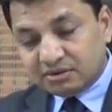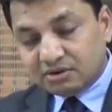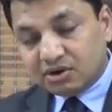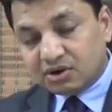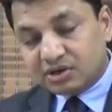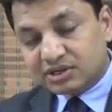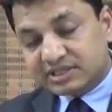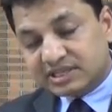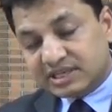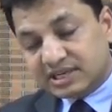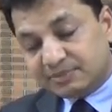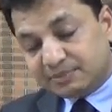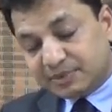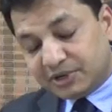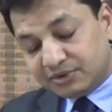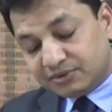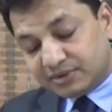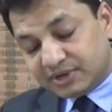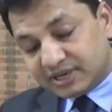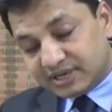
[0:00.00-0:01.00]
or
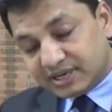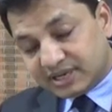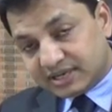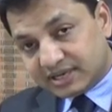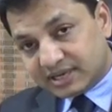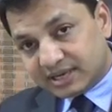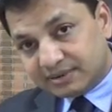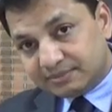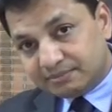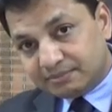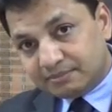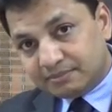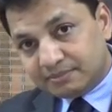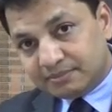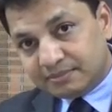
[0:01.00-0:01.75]
sleepy during daytime?